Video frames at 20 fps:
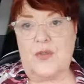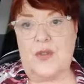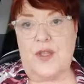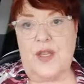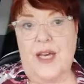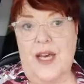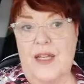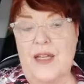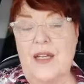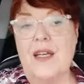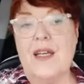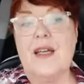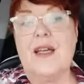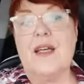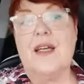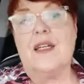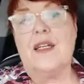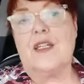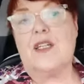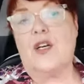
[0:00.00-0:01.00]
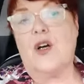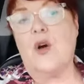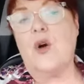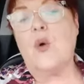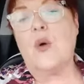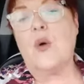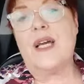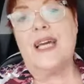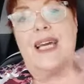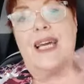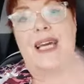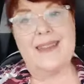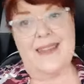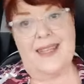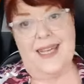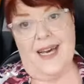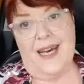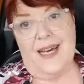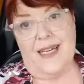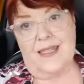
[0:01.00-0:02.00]
for that. Go
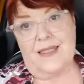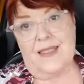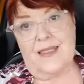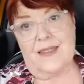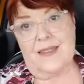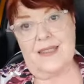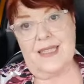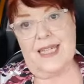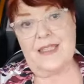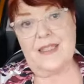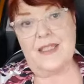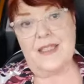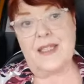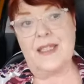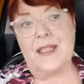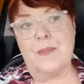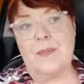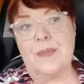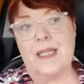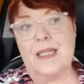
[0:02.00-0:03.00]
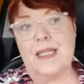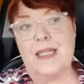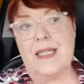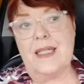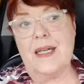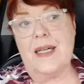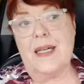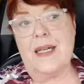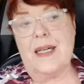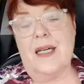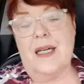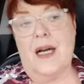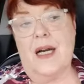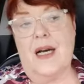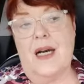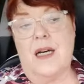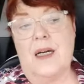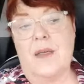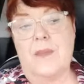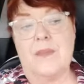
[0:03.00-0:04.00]
get that. That's going to be
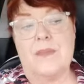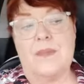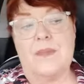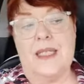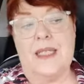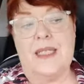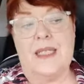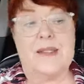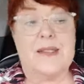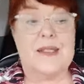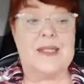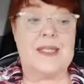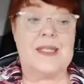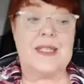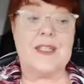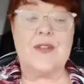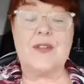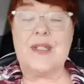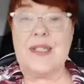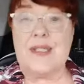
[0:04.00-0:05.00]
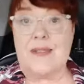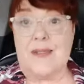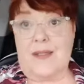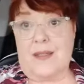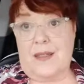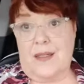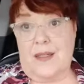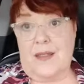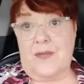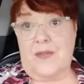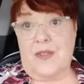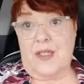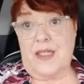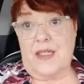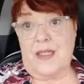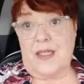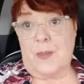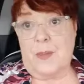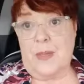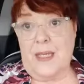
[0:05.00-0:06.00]
um, in a series of
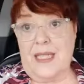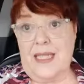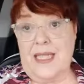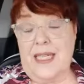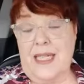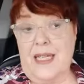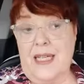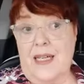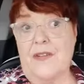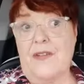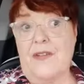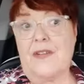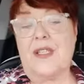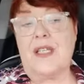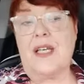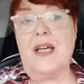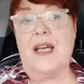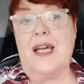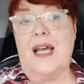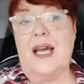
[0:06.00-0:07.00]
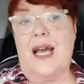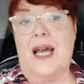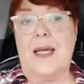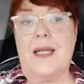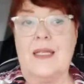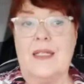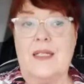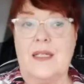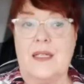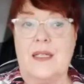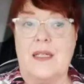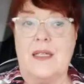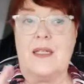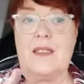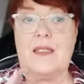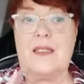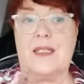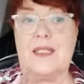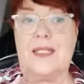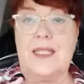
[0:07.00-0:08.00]
these PDFs, and
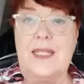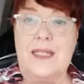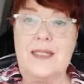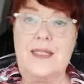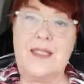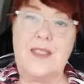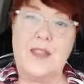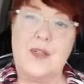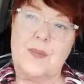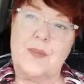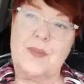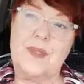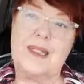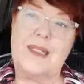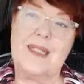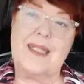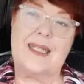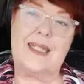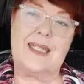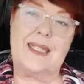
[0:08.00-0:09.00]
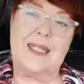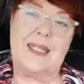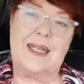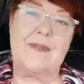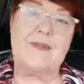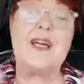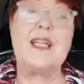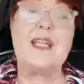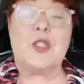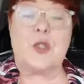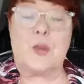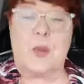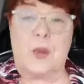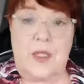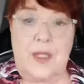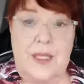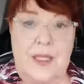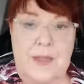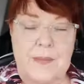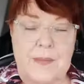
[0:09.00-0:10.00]
they'll
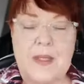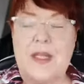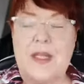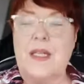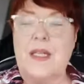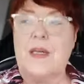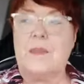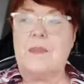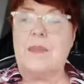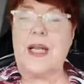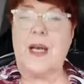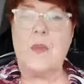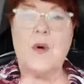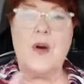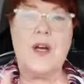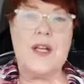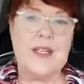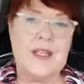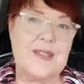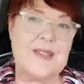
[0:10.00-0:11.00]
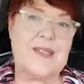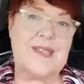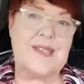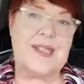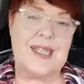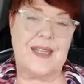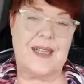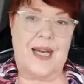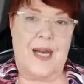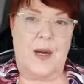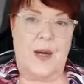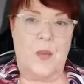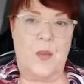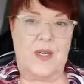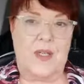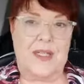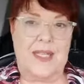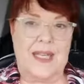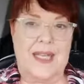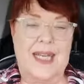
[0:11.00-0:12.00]
eventually but I want you to see that
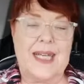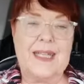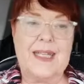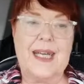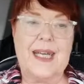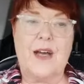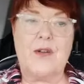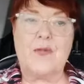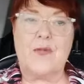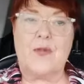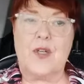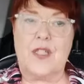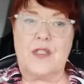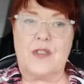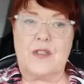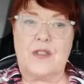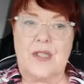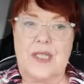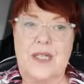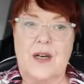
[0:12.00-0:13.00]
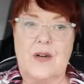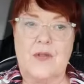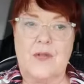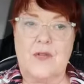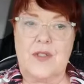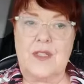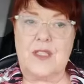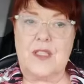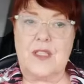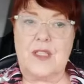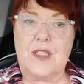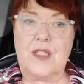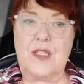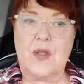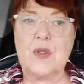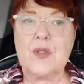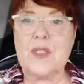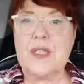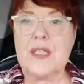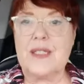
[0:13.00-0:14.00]
one. Get that for yourself. It's
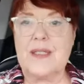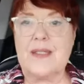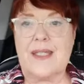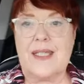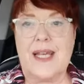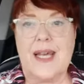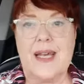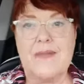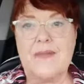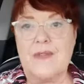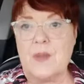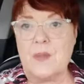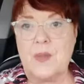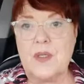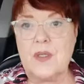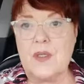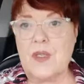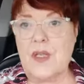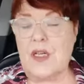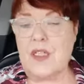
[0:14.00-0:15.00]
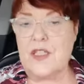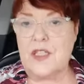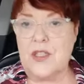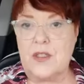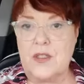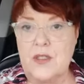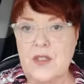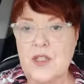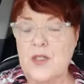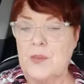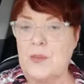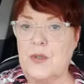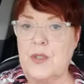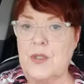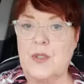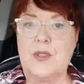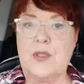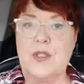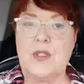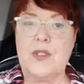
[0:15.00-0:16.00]
totally savable on your
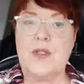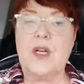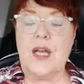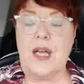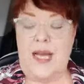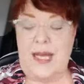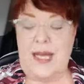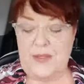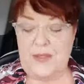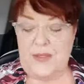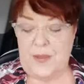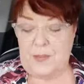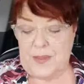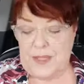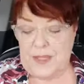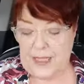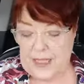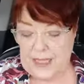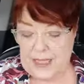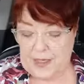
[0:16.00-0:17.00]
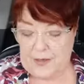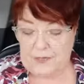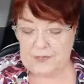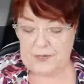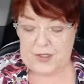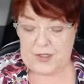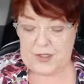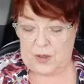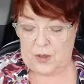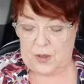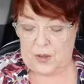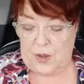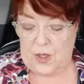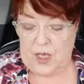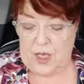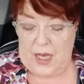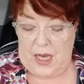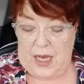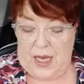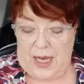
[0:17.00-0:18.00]
computer as a PDF, so
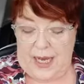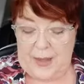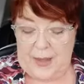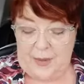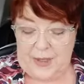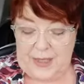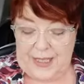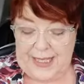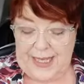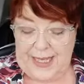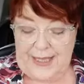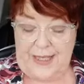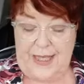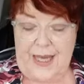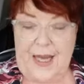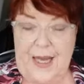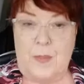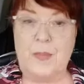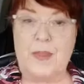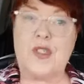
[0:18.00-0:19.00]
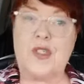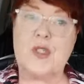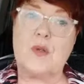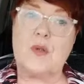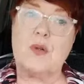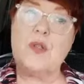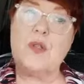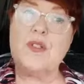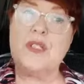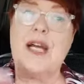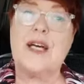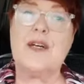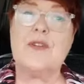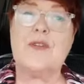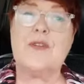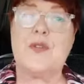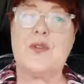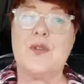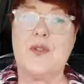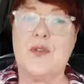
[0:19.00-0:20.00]
I would get that. But scroll down
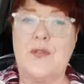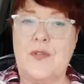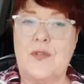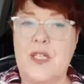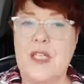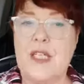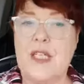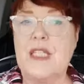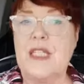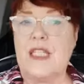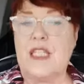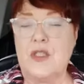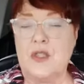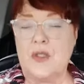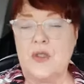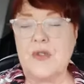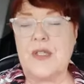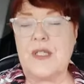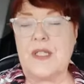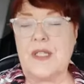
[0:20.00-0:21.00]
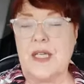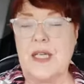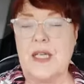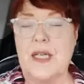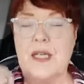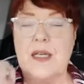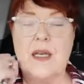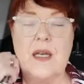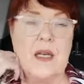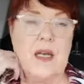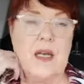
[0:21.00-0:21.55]
through the feed and you'll see,